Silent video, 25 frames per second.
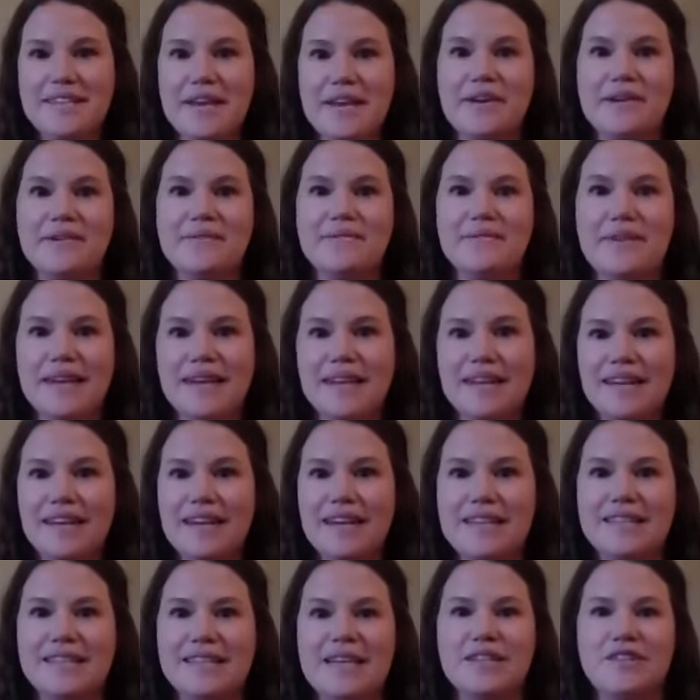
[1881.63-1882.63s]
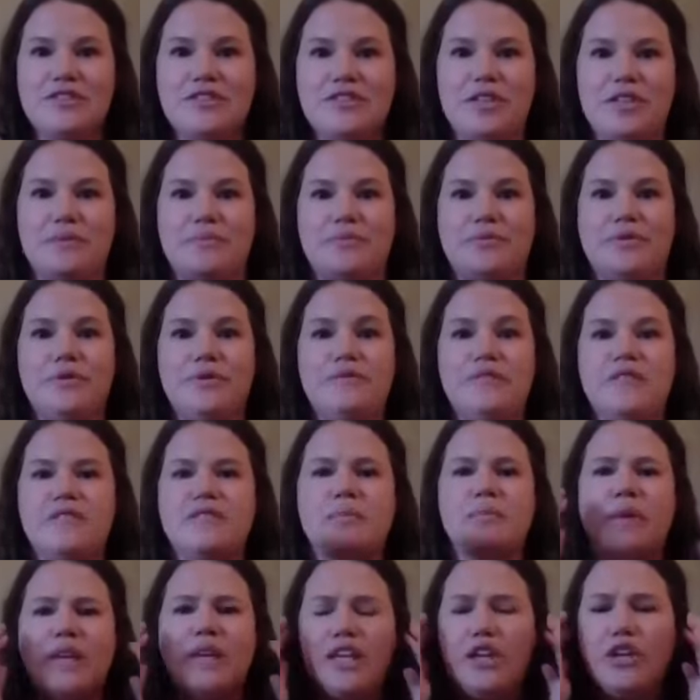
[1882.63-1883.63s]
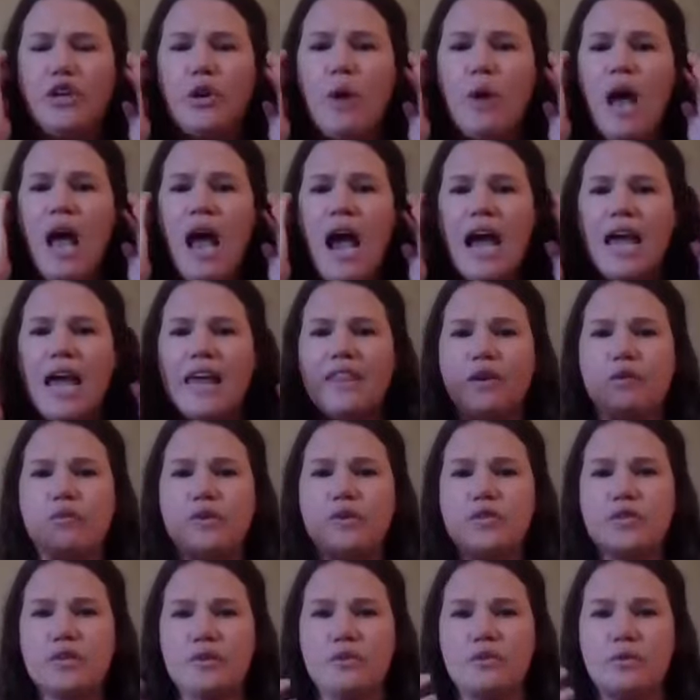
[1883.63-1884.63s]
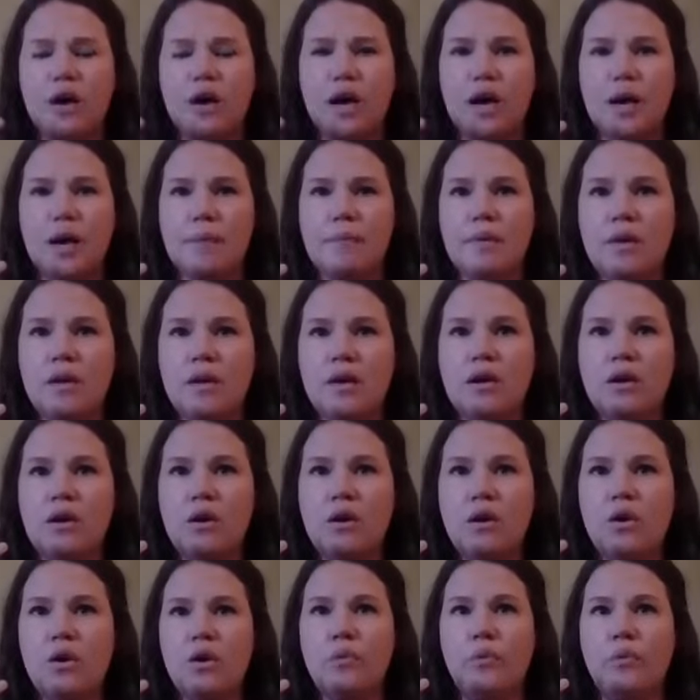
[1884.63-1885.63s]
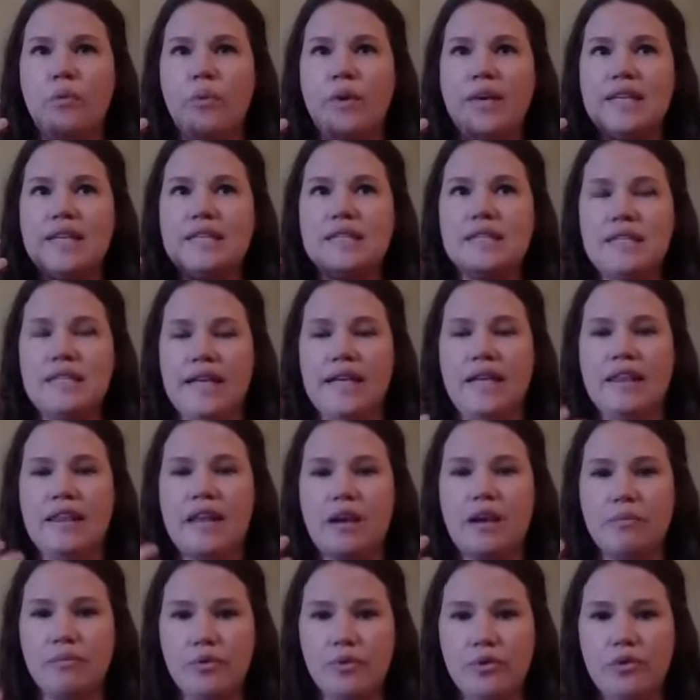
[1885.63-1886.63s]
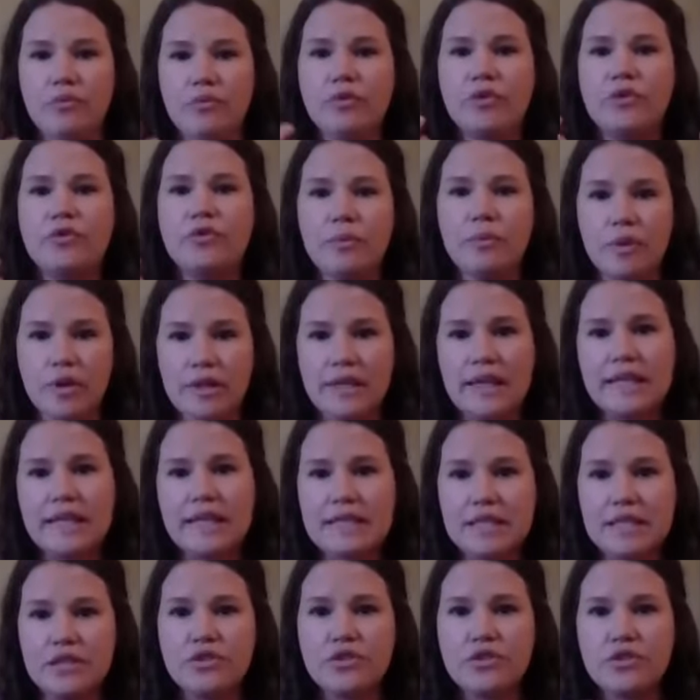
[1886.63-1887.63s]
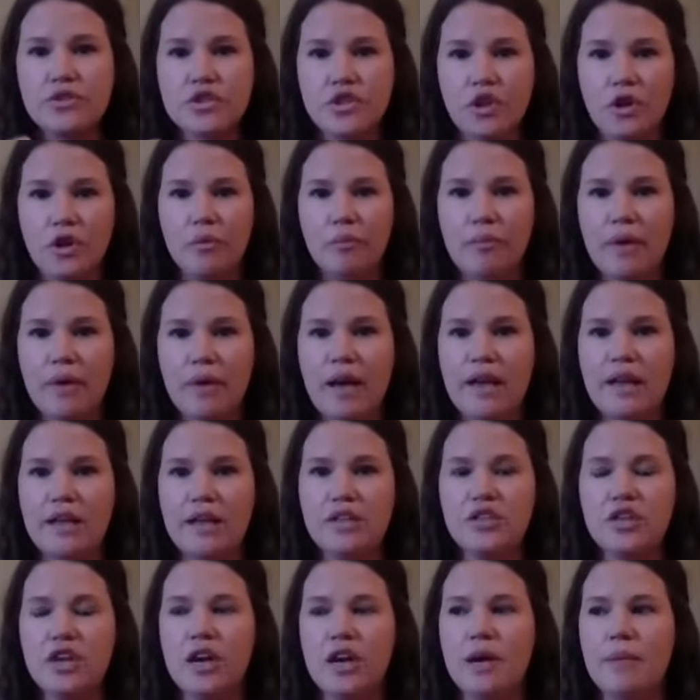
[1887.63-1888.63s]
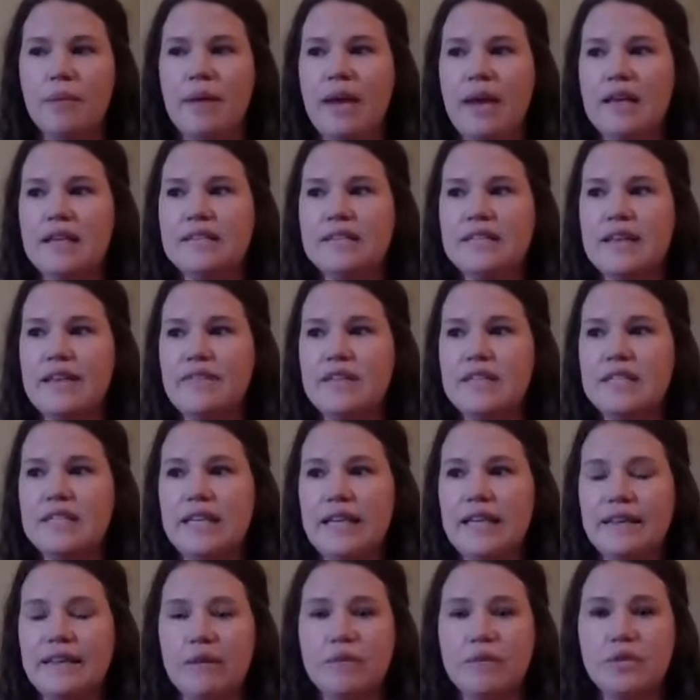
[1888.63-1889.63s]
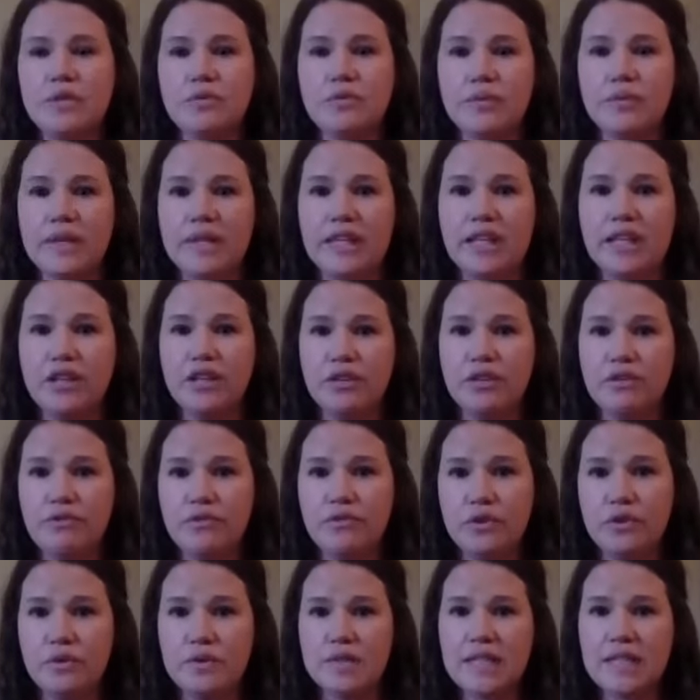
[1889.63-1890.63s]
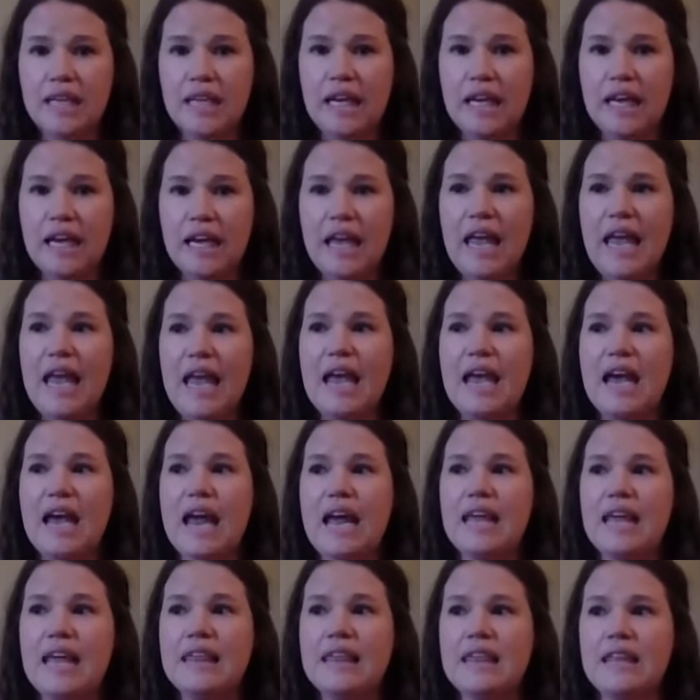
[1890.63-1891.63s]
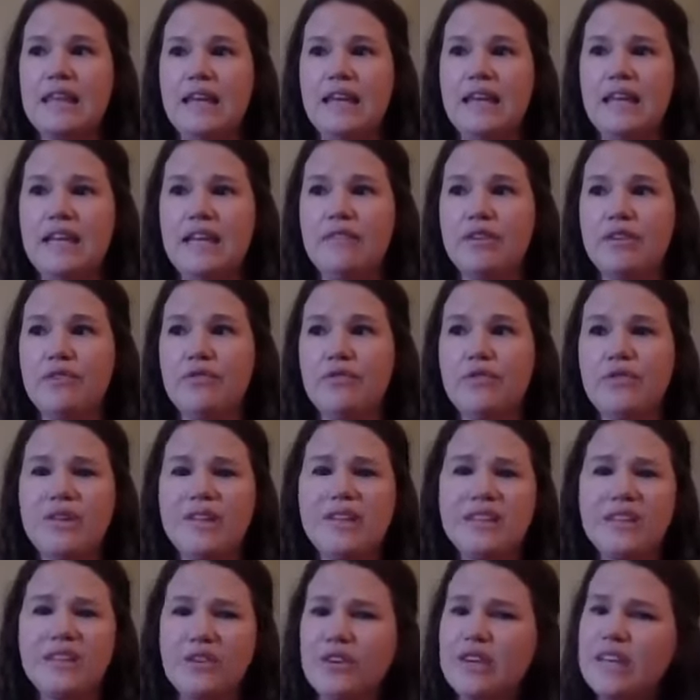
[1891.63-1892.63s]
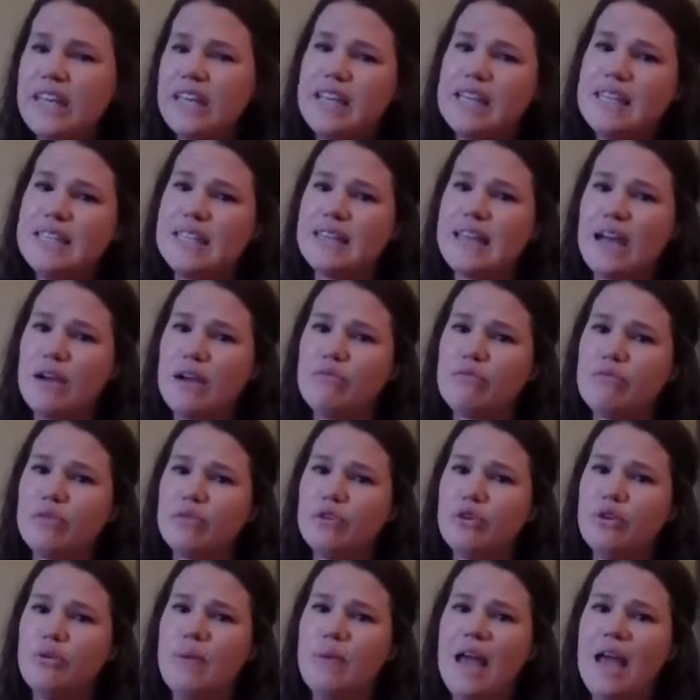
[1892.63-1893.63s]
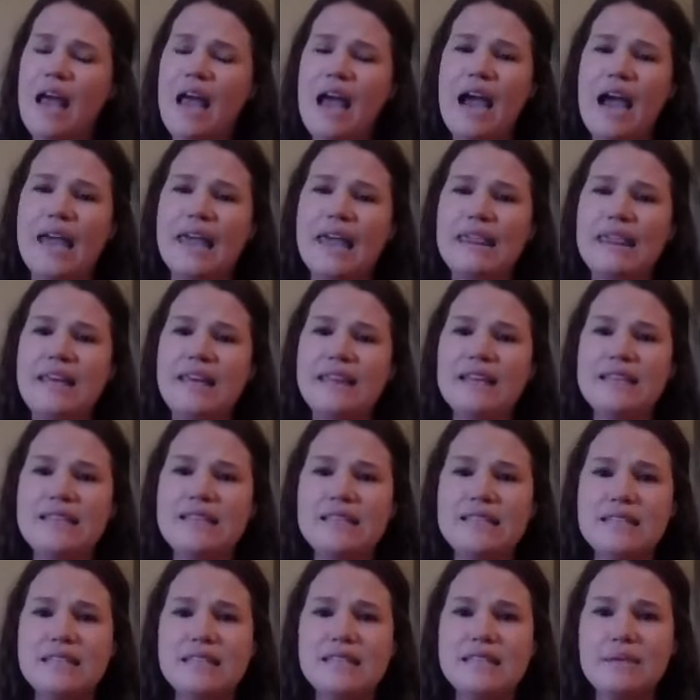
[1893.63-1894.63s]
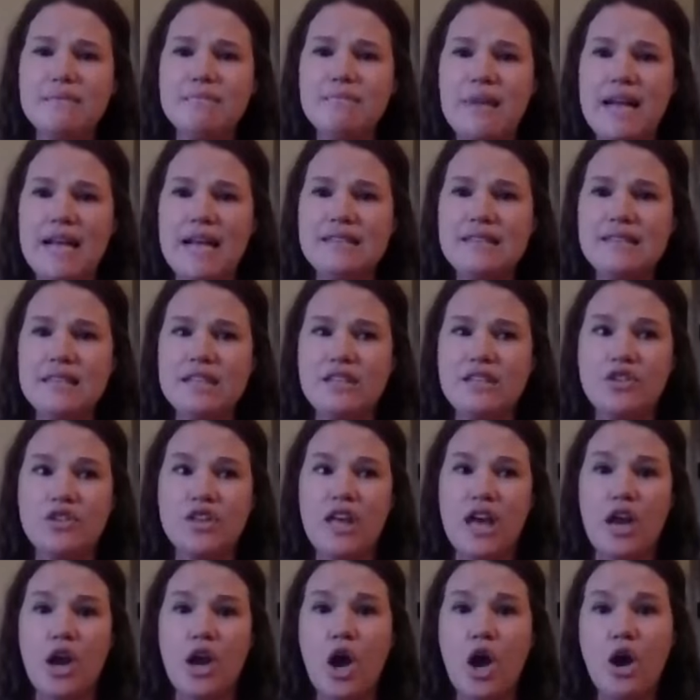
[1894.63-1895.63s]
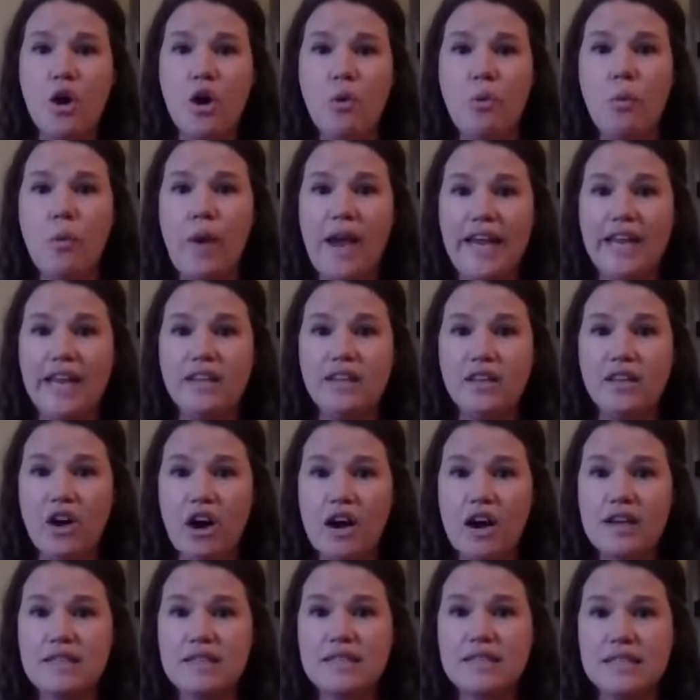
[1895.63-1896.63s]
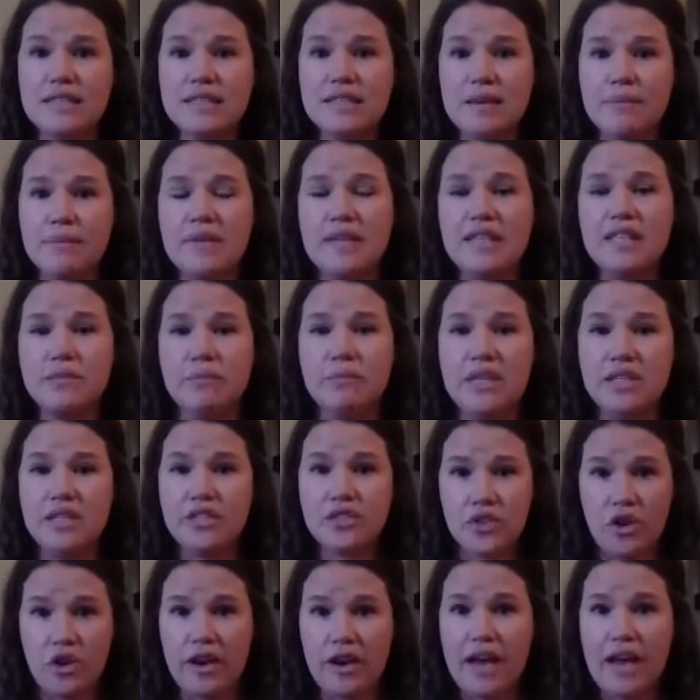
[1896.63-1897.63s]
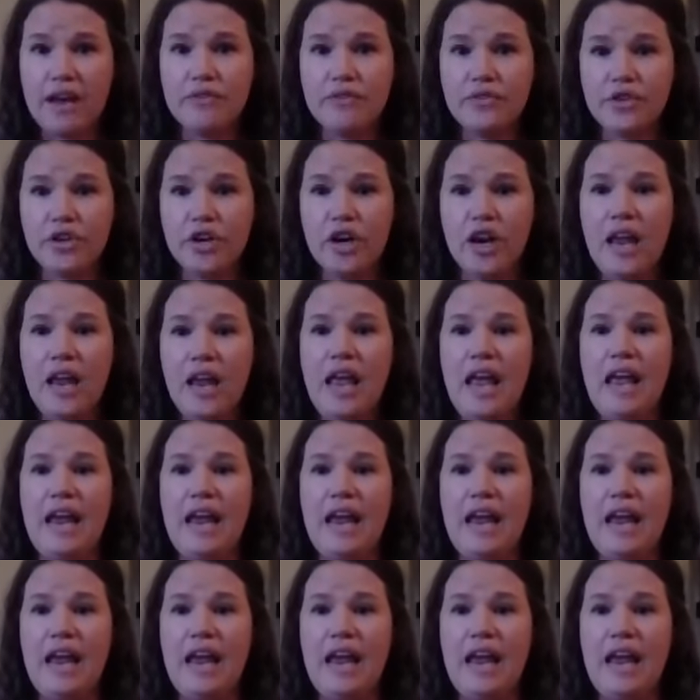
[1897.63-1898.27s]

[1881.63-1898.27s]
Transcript: I got recognized. She approves of me. You know, I think we're so, we seek that approval from our dance teachers so much. And at 17, that was really confusing. And I think even for the little kids in that room, I think that sends the message that, oh, weight loss is something to be sought after.